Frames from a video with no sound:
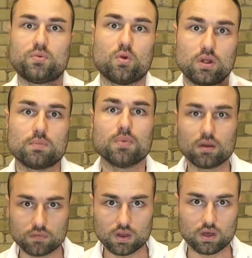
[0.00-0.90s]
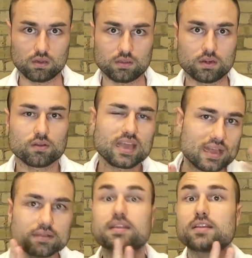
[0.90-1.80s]
important above all, you know,
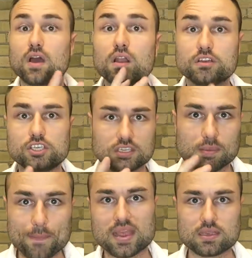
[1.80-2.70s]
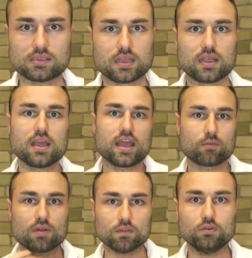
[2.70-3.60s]
yeah, the technology is amazing
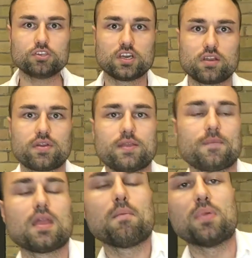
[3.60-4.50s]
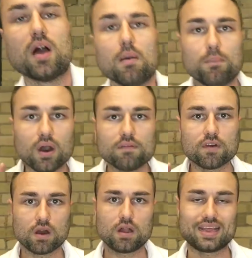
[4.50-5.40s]
and revolutionary, but
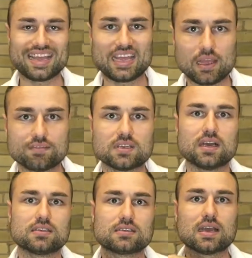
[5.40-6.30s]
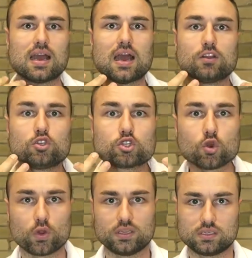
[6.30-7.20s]
above all, it gives us
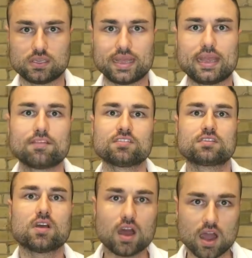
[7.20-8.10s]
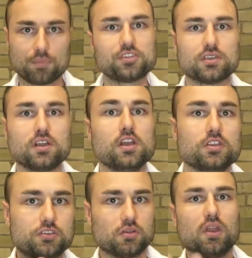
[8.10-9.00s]
choice. It gives us option.
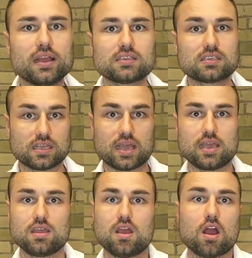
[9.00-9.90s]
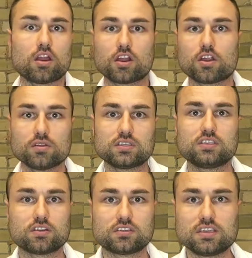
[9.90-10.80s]
So let's say our
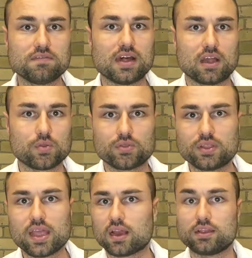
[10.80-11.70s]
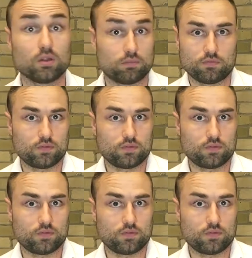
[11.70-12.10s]
currency starts devaluing today. Let,